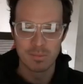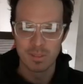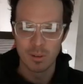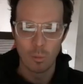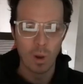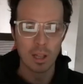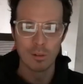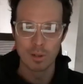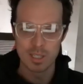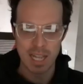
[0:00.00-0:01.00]
well
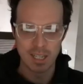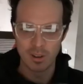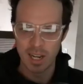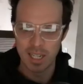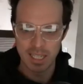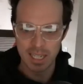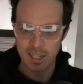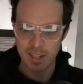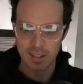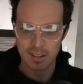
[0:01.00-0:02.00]
over 10 grand a
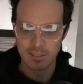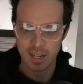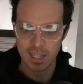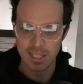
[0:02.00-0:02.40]
year, right?